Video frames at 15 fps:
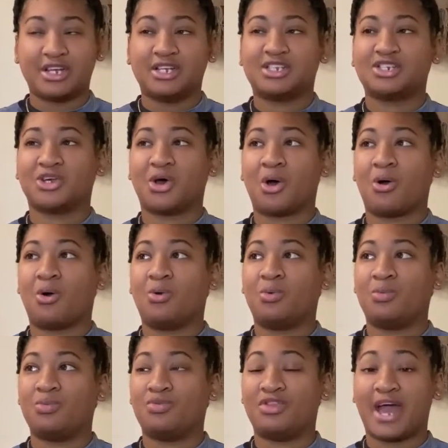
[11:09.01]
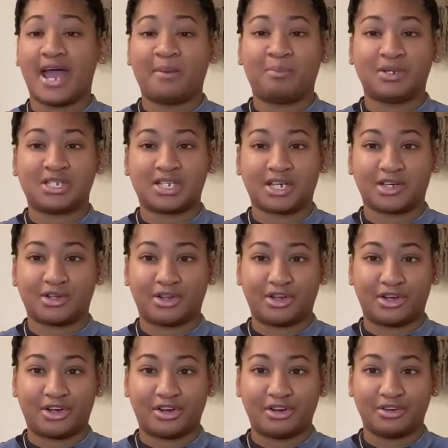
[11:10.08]
So that
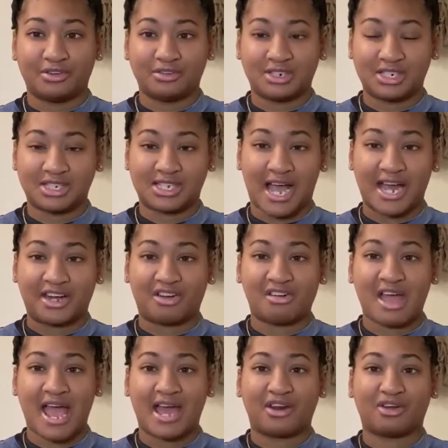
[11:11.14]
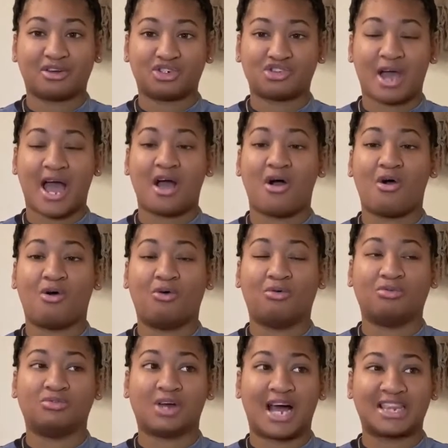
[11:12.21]
particular designer had her try
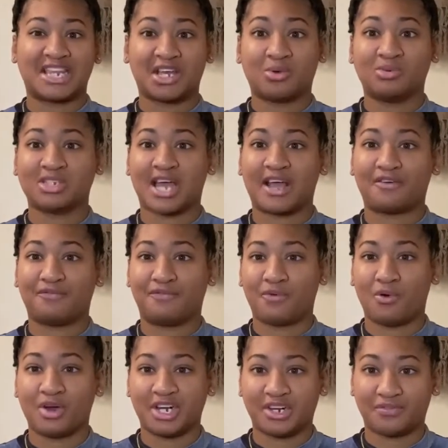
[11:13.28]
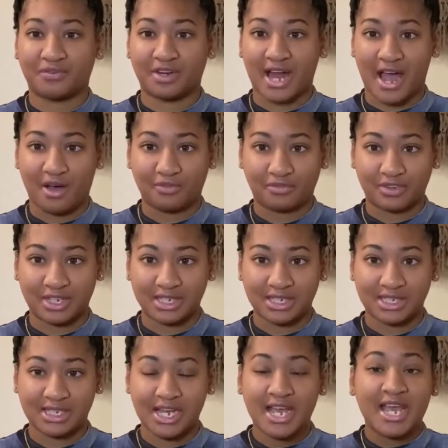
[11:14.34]
on, I think it was like 4 different
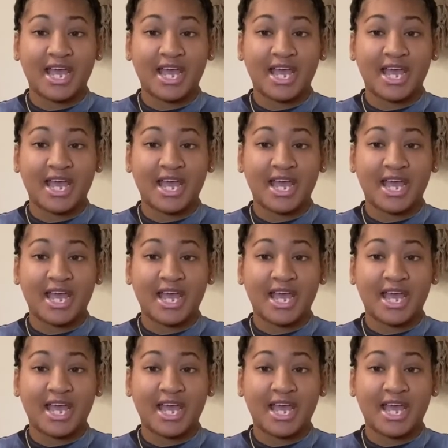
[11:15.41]
outfits